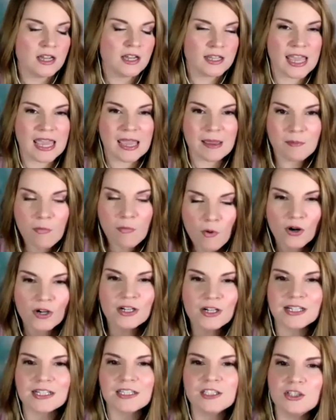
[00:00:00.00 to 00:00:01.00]
a game
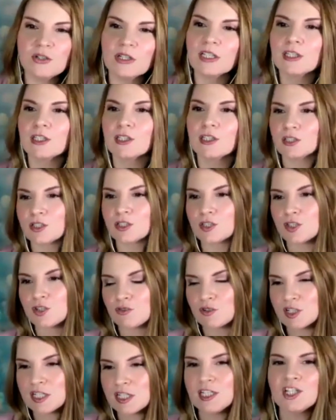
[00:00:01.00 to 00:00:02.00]
board and you can learn
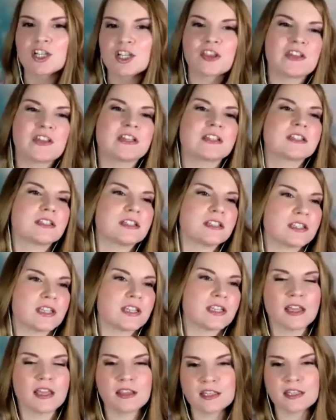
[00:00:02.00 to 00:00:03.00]
strategic things to
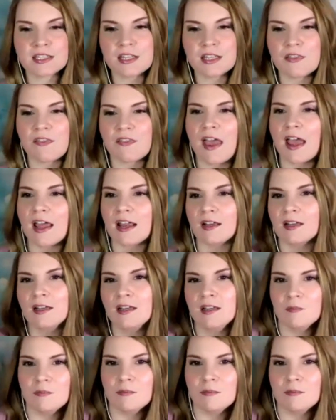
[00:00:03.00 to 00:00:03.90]
say this and that